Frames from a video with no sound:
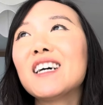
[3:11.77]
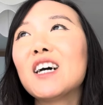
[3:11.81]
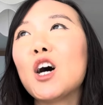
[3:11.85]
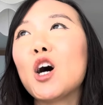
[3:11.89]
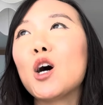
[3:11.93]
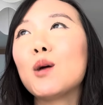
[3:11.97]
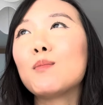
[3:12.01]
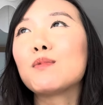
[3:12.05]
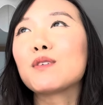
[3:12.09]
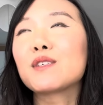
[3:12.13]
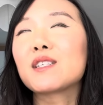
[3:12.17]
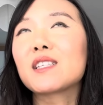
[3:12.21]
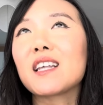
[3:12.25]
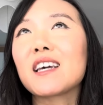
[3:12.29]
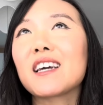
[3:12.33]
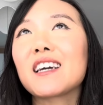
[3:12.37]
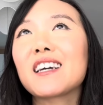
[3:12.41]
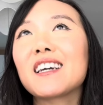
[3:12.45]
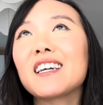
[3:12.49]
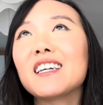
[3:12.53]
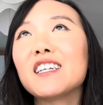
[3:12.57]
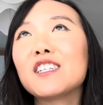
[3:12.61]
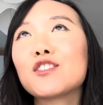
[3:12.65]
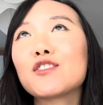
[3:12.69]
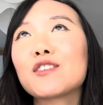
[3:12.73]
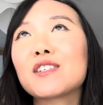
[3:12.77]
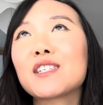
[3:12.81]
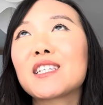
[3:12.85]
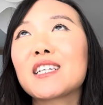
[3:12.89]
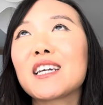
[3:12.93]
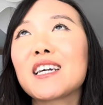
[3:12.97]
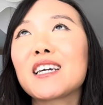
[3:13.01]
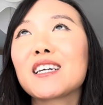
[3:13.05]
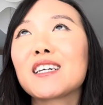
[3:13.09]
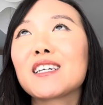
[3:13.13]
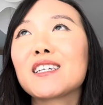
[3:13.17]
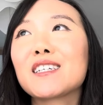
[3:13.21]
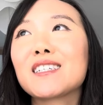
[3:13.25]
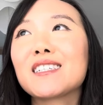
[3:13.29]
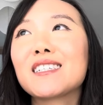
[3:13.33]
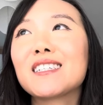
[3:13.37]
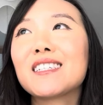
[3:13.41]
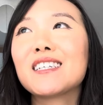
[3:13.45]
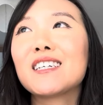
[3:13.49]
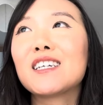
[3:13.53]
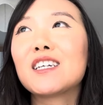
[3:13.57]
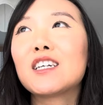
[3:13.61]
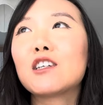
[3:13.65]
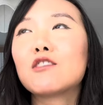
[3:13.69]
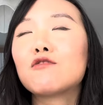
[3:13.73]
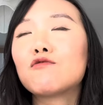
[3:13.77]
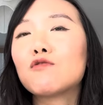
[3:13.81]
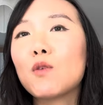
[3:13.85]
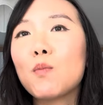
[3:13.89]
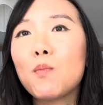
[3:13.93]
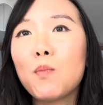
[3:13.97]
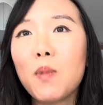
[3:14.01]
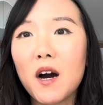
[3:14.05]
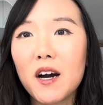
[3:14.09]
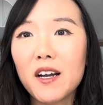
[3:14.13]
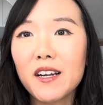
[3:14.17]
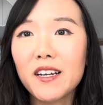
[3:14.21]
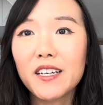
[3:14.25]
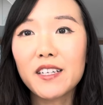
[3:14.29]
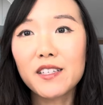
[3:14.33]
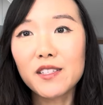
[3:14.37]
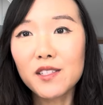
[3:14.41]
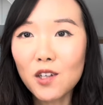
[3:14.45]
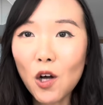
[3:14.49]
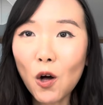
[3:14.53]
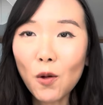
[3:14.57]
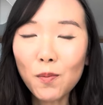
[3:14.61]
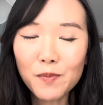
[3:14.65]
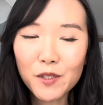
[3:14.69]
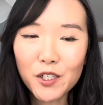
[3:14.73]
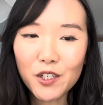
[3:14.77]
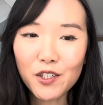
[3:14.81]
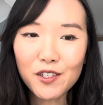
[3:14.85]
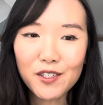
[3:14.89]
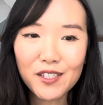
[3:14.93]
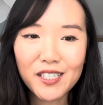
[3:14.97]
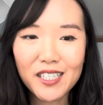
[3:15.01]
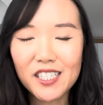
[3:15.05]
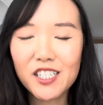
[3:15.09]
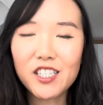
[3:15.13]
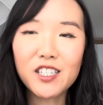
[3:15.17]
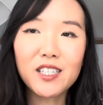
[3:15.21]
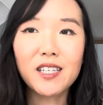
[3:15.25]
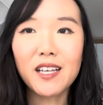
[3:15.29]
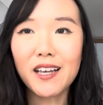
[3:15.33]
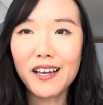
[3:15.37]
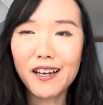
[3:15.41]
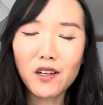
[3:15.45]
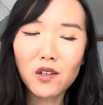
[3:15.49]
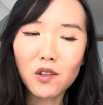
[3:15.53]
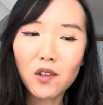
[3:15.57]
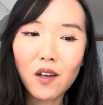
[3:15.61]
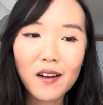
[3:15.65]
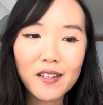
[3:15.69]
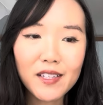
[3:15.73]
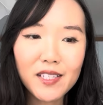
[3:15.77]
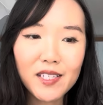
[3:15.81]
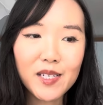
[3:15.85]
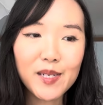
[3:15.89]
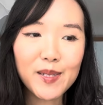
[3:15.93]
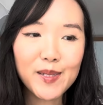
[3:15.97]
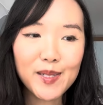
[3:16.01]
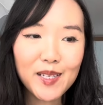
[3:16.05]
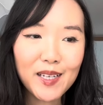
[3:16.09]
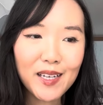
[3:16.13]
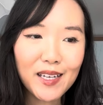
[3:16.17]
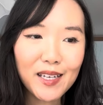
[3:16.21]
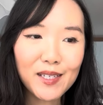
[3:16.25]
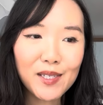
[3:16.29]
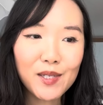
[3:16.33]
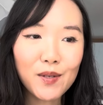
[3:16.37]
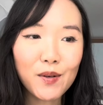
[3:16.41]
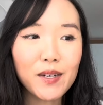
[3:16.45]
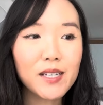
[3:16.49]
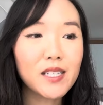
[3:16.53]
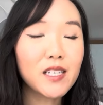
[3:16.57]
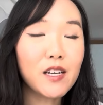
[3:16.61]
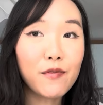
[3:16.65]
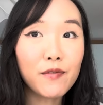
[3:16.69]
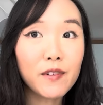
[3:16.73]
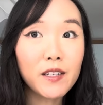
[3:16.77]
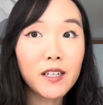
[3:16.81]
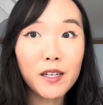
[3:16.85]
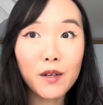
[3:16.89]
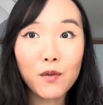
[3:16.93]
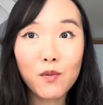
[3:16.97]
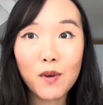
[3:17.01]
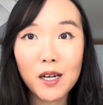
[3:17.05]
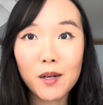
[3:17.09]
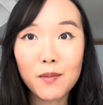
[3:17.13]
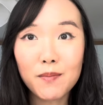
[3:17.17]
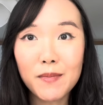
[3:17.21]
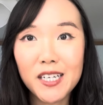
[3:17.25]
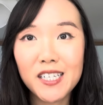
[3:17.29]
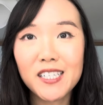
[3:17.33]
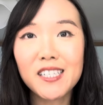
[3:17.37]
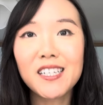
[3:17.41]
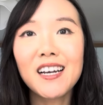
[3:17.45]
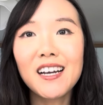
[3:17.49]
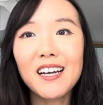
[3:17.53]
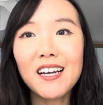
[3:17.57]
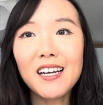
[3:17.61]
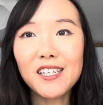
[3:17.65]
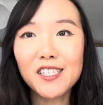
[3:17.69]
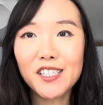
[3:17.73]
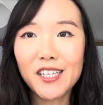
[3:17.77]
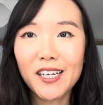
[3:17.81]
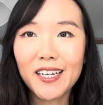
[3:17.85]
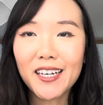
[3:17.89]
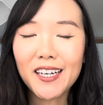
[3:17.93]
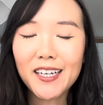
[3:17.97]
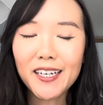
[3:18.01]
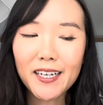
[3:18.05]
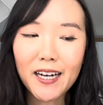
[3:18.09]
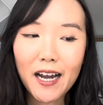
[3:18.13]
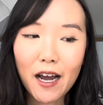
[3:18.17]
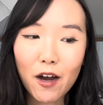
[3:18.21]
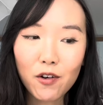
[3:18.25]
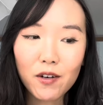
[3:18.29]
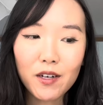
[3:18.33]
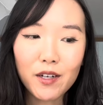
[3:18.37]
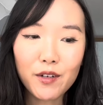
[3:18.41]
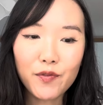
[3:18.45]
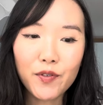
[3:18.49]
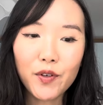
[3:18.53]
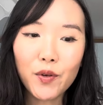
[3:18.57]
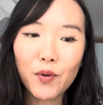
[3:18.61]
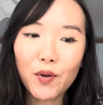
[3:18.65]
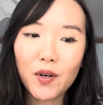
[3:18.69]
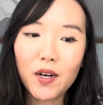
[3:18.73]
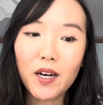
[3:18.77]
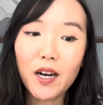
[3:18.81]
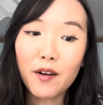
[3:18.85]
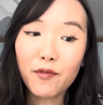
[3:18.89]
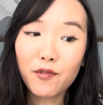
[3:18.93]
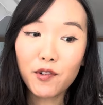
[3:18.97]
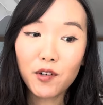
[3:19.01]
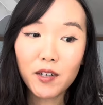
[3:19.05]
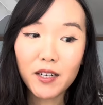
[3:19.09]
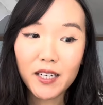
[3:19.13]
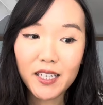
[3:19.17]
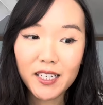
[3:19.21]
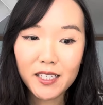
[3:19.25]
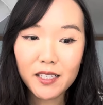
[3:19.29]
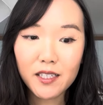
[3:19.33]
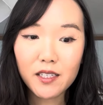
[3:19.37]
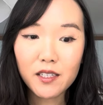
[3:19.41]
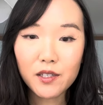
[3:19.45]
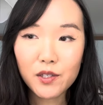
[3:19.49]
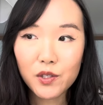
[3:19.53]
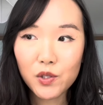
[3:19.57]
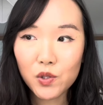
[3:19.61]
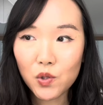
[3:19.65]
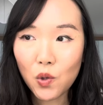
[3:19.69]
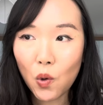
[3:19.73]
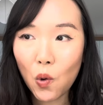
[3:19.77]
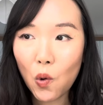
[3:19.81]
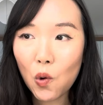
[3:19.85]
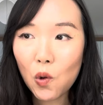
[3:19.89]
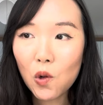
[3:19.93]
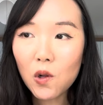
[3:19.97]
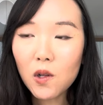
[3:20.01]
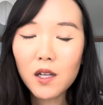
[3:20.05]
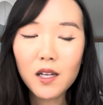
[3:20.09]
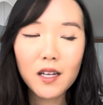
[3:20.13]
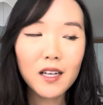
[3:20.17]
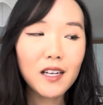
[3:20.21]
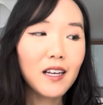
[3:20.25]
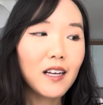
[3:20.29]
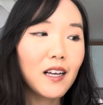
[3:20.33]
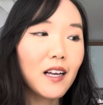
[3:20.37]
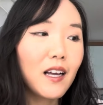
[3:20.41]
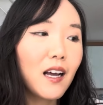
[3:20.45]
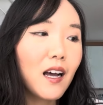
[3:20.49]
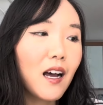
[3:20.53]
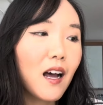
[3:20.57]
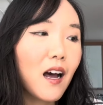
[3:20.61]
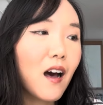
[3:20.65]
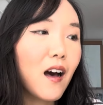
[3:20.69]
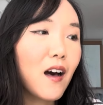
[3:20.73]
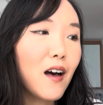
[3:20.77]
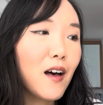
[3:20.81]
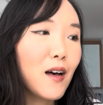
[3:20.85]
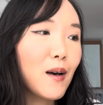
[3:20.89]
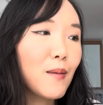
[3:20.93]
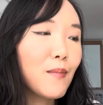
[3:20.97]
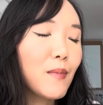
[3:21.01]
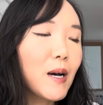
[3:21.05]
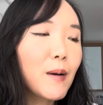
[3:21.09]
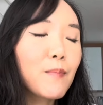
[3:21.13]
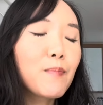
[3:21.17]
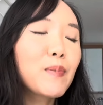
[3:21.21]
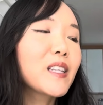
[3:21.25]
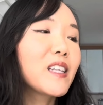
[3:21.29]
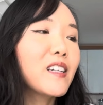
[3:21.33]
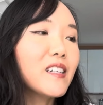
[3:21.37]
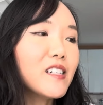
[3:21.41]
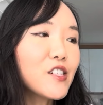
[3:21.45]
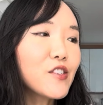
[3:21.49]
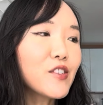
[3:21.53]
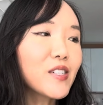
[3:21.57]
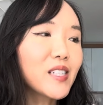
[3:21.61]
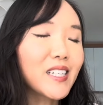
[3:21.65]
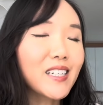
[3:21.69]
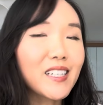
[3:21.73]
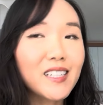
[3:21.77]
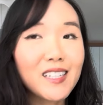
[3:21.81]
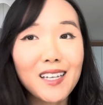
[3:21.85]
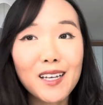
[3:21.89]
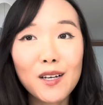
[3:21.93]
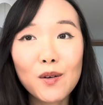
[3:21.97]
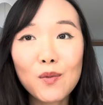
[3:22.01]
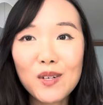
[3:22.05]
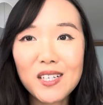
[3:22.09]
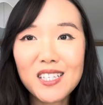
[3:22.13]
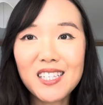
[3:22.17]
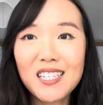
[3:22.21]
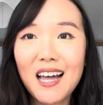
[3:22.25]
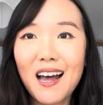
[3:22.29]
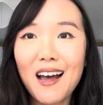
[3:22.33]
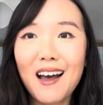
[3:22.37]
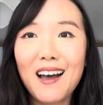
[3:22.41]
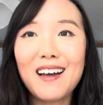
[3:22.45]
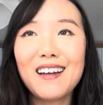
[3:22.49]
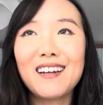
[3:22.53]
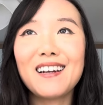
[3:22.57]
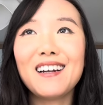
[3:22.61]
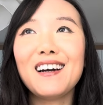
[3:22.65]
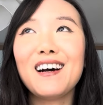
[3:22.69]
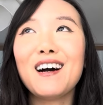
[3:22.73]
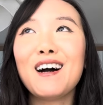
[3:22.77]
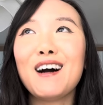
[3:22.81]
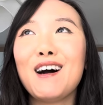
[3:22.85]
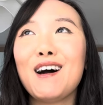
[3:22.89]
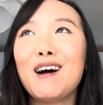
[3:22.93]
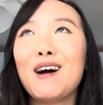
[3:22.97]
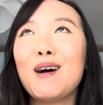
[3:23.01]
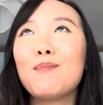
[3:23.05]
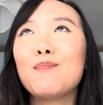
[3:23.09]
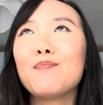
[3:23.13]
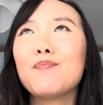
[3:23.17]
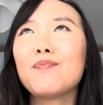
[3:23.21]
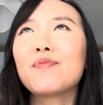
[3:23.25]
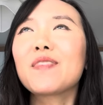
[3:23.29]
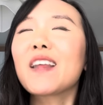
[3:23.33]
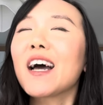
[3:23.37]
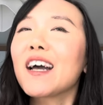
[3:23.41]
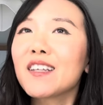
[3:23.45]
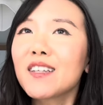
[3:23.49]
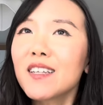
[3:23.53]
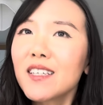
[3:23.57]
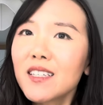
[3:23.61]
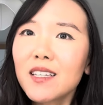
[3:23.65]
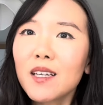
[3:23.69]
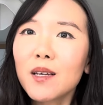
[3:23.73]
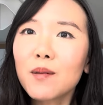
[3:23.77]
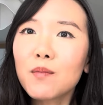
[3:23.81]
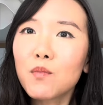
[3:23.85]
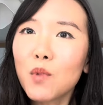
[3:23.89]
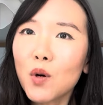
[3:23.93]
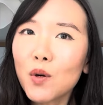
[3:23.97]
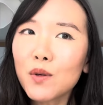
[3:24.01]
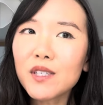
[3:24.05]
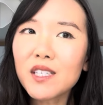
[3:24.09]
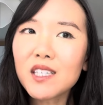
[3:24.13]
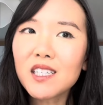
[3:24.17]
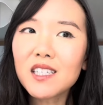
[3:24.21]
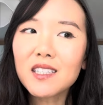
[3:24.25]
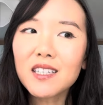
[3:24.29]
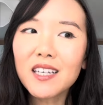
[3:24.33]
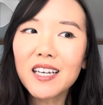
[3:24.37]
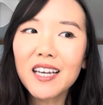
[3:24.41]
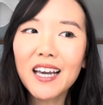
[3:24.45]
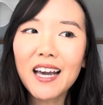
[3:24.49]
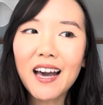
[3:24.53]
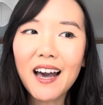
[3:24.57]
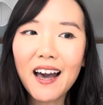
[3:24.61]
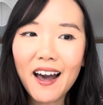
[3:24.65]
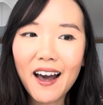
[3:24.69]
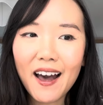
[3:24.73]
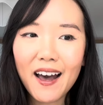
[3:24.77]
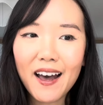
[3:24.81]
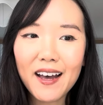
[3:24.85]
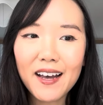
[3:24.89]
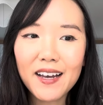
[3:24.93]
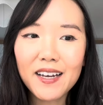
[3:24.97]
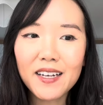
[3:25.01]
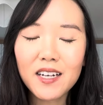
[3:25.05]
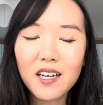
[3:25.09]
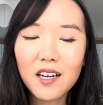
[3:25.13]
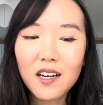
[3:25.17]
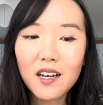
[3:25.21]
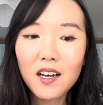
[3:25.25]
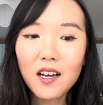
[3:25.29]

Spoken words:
almost like interesting robotic sculptures and just like lots to see. So I definitely recommend checking it out if you're ever in Seoul. But the interesting thing was that I think they mostly had